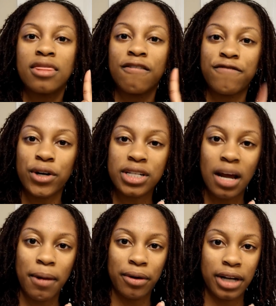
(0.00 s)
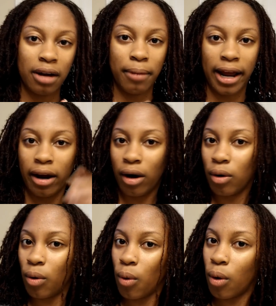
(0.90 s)
The first time I retightened my
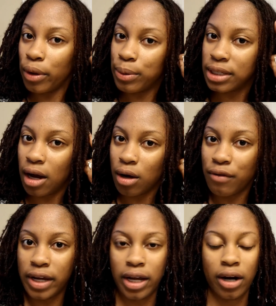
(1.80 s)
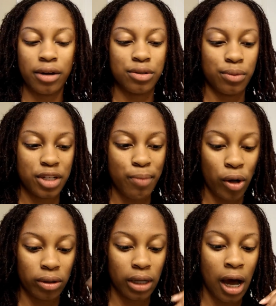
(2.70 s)
hair, there was a lock over here, it's a
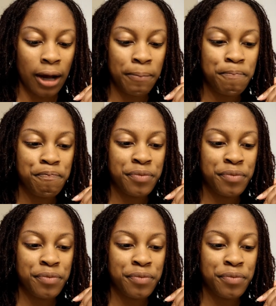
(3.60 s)
smaller lock,